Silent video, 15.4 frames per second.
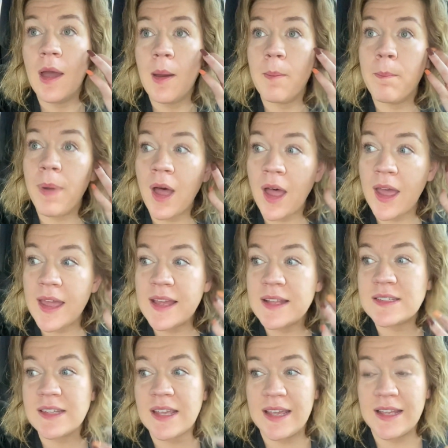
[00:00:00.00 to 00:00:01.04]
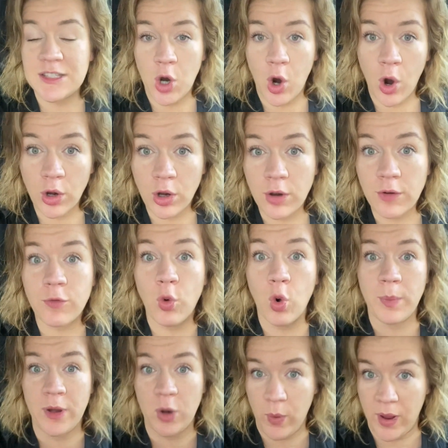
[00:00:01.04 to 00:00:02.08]
but it's harder for
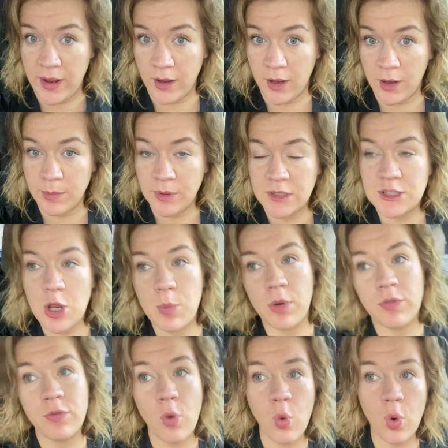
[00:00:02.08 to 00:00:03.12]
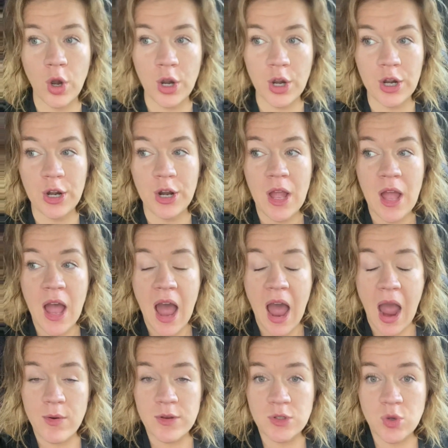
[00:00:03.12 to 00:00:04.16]
me to wake up. So before,
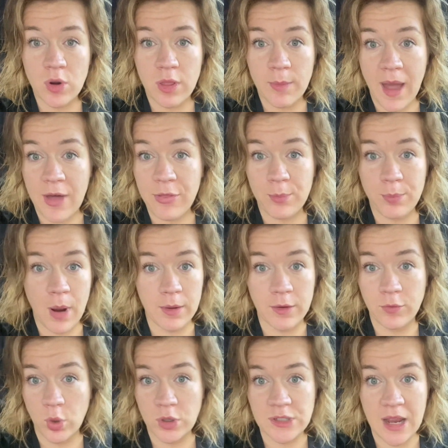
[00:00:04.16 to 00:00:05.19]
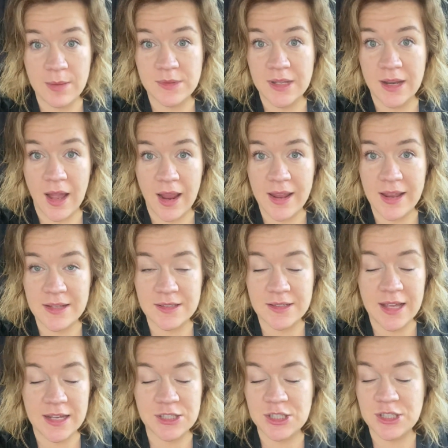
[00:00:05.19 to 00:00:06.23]
I was going to the bathroom probably 4 times a night.
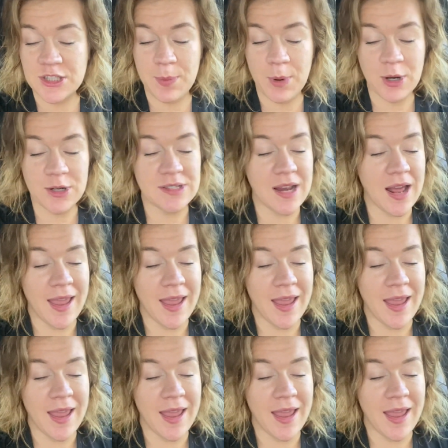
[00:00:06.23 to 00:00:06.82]
That's just the person I